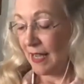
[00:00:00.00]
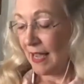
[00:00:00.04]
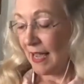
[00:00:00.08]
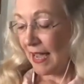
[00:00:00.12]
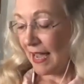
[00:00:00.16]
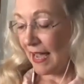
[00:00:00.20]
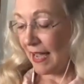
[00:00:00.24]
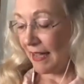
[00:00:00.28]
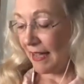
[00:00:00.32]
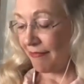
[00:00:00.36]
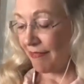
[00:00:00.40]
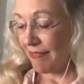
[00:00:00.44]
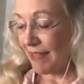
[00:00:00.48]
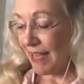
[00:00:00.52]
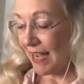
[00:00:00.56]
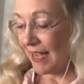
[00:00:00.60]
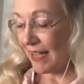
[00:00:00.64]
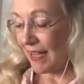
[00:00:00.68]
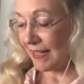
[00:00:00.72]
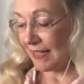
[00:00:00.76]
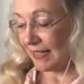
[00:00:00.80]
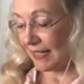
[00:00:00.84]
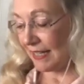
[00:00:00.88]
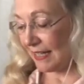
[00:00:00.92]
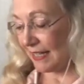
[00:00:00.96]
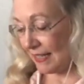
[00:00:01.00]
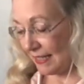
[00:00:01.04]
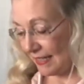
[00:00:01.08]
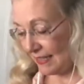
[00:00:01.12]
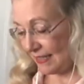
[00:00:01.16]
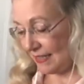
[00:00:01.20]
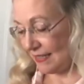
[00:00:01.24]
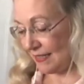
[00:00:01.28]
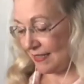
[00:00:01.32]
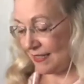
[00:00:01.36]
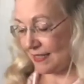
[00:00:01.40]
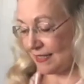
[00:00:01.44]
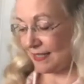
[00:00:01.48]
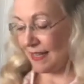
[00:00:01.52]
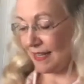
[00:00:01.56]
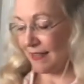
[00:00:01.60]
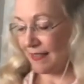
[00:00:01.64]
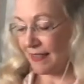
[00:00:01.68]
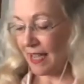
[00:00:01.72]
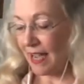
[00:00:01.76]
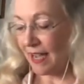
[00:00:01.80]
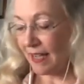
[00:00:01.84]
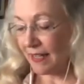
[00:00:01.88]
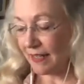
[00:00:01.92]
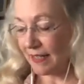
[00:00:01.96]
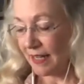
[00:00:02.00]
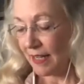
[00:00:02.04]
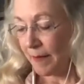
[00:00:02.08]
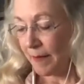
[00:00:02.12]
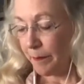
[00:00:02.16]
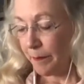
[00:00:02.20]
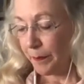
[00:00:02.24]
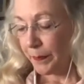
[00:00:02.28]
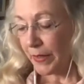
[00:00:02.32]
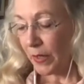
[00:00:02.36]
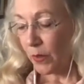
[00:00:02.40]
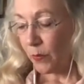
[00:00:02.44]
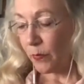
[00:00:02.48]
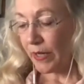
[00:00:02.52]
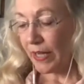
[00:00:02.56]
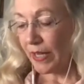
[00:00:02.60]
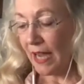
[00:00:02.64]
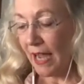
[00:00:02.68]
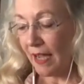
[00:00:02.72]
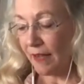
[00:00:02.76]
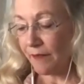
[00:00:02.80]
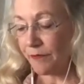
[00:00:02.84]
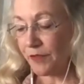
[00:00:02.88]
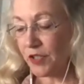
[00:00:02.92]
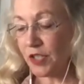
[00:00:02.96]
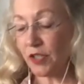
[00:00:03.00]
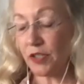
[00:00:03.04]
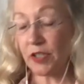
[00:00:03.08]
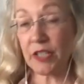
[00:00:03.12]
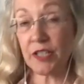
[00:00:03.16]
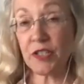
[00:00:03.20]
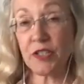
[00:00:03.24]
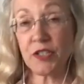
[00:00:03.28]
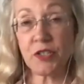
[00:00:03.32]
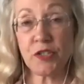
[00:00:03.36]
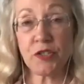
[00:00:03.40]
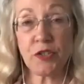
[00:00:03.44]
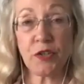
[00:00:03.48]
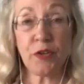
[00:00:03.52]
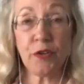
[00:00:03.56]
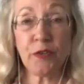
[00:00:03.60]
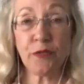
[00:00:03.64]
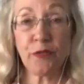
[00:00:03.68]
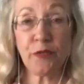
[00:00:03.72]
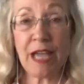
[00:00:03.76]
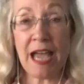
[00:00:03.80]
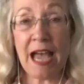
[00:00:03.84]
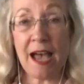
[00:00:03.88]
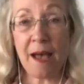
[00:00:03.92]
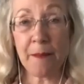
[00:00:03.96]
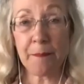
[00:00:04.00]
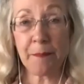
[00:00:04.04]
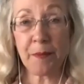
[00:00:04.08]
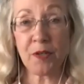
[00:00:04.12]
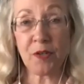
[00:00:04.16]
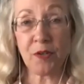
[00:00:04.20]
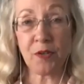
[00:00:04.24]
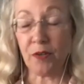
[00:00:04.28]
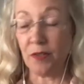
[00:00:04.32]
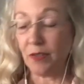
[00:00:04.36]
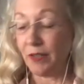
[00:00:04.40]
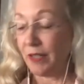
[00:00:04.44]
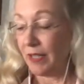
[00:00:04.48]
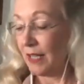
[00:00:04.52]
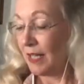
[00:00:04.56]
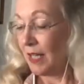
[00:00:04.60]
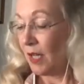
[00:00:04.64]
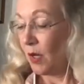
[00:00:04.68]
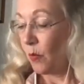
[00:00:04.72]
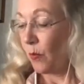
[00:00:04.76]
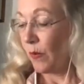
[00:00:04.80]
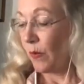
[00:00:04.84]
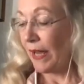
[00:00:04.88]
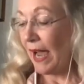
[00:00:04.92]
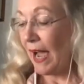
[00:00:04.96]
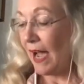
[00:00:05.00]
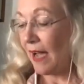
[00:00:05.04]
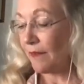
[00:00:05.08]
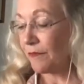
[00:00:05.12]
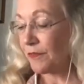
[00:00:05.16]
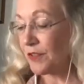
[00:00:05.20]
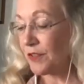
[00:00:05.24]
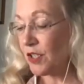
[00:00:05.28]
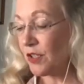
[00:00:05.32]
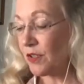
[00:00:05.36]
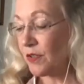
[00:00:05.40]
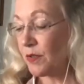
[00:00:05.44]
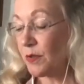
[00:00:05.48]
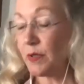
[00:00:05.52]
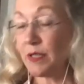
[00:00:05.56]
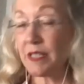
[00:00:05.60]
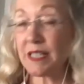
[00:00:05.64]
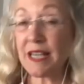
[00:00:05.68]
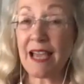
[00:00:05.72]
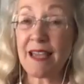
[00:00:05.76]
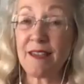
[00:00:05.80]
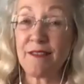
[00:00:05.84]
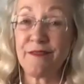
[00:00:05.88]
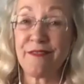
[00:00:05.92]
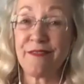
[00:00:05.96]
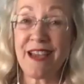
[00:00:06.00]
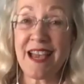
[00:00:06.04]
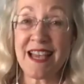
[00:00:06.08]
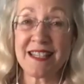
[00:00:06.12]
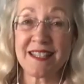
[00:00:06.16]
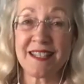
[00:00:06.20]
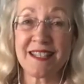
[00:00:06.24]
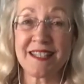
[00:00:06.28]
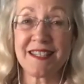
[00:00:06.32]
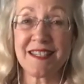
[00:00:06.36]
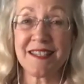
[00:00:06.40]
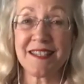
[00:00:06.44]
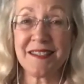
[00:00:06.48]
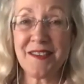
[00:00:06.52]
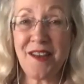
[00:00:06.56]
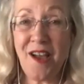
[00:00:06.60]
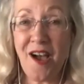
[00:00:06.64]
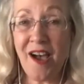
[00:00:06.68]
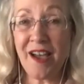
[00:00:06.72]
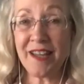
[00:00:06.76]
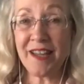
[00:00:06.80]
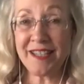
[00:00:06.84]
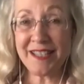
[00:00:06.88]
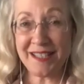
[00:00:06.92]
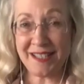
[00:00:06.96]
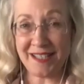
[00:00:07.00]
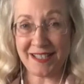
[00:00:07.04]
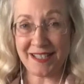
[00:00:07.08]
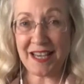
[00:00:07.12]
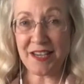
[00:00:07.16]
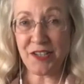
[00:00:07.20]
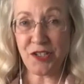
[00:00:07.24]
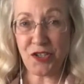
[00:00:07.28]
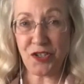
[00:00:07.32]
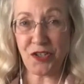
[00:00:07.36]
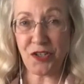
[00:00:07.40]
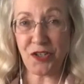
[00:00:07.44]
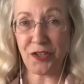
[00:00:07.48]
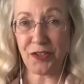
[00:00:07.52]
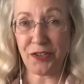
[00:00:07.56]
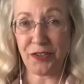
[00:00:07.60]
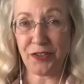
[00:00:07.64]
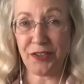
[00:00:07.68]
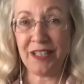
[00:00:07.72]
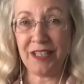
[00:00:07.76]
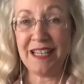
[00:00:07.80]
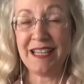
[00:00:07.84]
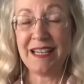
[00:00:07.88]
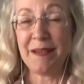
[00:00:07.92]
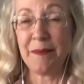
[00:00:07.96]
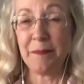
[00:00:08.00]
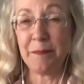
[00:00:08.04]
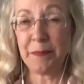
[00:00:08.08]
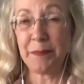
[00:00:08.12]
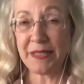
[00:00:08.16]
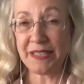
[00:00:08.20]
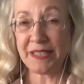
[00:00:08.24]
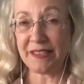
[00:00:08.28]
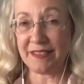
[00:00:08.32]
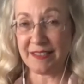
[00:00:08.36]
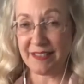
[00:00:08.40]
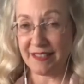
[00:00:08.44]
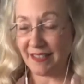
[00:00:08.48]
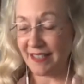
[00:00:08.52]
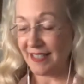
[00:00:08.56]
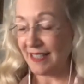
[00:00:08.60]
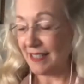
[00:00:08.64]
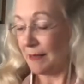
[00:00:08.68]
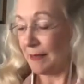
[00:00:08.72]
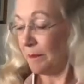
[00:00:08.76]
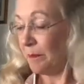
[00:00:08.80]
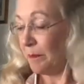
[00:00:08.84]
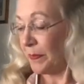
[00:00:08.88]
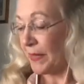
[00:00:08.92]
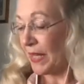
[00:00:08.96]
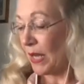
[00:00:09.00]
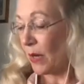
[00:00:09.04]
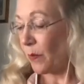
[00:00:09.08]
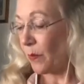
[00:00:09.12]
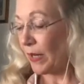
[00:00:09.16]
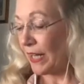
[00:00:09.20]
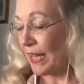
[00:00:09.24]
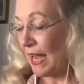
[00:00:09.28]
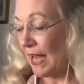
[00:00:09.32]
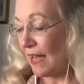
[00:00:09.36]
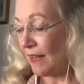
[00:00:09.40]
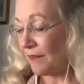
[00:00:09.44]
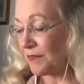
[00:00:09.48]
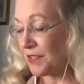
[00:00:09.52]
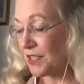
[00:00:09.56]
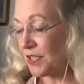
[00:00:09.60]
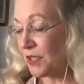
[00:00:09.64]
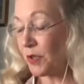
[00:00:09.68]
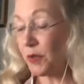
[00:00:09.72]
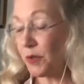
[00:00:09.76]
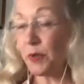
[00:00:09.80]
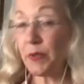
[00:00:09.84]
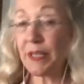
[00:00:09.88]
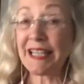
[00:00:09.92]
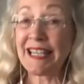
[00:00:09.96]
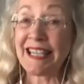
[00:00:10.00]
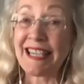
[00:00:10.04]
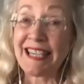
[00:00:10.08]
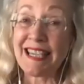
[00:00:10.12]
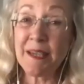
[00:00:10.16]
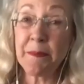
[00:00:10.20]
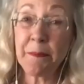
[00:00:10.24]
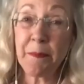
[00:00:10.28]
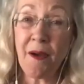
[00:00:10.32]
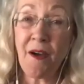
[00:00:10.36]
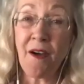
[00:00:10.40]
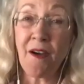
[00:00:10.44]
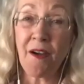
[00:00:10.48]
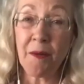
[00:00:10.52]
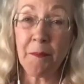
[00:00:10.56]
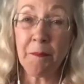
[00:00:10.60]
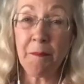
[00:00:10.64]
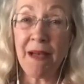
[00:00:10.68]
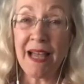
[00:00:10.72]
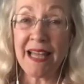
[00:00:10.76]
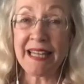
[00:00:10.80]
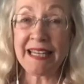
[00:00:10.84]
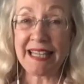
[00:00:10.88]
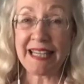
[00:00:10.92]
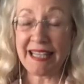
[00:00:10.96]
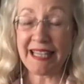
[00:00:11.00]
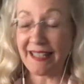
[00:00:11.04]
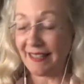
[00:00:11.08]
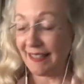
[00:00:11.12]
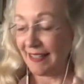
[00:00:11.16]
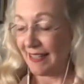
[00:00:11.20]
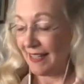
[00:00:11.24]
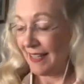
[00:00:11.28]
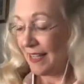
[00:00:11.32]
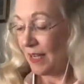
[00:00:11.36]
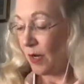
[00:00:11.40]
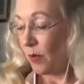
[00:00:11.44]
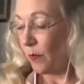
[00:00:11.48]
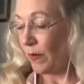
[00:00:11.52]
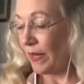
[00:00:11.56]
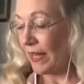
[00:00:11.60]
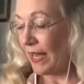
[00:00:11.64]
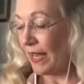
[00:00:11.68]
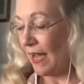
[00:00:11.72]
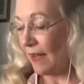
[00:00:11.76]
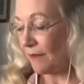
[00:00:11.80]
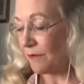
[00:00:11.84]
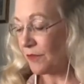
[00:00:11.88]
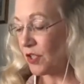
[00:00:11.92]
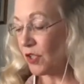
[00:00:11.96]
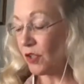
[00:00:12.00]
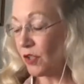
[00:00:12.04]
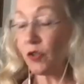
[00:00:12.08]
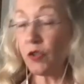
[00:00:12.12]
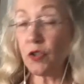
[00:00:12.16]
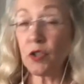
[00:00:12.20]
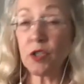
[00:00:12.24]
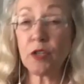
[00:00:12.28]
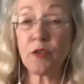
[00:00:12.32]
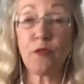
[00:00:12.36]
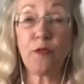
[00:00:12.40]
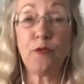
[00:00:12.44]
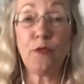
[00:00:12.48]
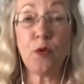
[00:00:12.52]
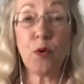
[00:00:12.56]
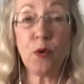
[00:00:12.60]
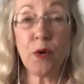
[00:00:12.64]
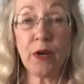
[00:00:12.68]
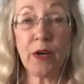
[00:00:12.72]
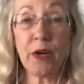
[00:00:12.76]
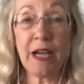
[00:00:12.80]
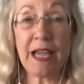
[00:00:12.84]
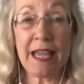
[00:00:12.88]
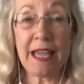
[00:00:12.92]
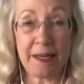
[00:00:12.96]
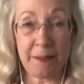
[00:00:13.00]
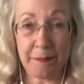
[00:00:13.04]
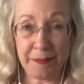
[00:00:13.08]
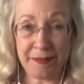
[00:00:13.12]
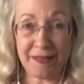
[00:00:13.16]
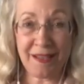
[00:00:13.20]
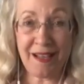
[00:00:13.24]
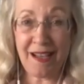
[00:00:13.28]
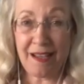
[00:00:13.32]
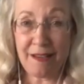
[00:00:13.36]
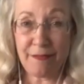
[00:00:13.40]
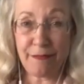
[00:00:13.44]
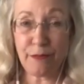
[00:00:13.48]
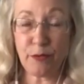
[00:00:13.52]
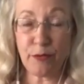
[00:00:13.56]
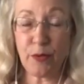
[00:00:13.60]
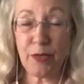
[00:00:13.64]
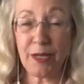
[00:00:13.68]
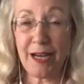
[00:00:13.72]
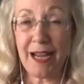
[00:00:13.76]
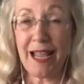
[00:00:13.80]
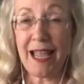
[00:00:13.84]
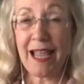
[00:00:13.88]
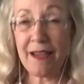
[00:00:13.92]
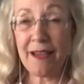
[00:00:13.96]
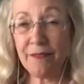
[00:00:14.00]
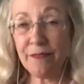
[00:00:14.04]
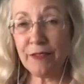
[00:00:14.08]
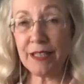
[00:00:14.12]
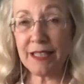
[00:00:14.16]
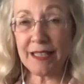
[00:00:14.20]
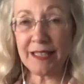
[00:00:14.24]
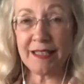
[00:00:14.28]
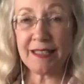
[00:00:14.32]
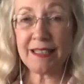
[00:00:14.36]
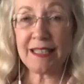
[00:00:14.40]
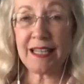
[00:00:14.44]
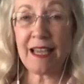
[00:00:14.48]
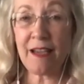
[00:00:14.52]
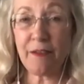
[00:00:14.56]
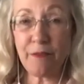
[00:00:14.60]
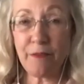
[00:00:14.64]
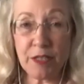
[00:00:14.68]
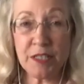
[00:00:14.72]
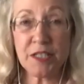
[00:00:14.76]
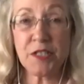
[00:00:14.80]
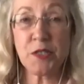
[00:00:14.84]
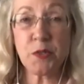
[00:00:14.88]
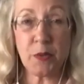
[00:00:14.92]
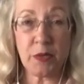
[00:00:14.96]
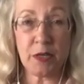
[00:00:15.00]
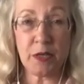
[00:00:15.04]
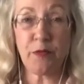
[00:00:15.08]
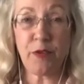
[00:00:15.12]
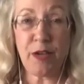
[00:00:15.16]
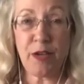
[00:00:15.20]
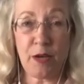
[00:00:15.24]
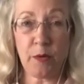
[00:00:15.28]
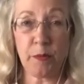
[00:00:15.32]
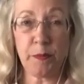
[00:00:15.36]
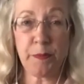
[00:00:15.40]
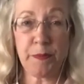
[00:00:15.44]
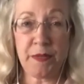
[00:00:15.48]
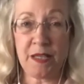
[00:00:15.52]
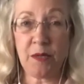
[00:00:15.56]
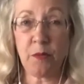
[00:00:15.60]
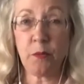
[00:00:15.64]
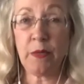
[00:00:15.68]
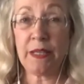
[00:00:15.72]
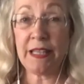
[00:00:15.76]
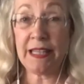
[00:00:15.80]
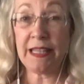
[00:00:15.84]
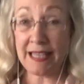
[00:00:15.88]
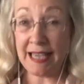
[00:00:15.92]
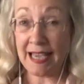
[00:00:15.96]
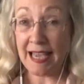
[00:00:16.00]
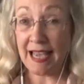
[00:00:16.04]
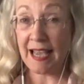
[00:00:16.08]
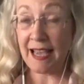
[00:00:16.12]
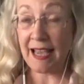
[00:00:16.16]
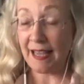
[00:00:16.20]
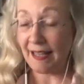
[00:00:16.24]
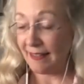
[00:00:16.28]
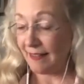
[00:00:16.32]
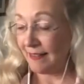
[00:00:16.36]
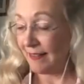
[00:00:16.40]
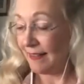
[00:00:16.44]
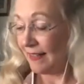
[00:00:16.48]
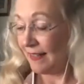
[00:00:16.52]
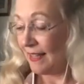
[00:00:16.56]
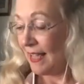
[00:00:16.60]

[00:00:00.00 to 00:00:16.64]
And that is that we have to conserve capital. We have to divest non-essential bills. We have to keep our money. We have to look for and apply for every sort of help that we can.